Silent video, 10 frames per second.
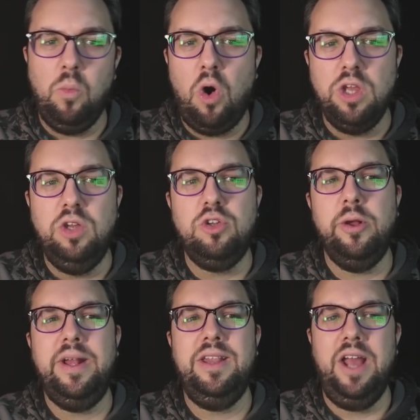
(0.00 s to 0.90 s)
What are you
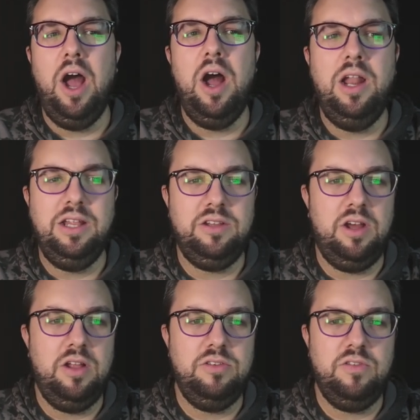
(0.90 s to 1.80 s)
doing in the early
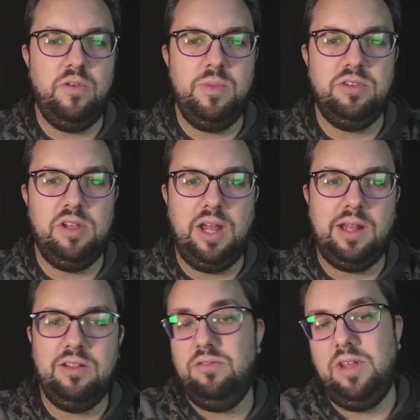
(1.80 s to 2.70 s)
turns of a Mr.
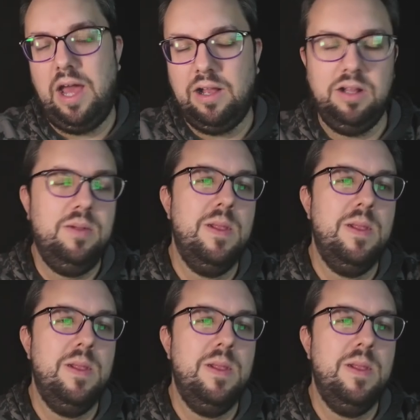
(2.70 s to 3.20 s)
Negative deck?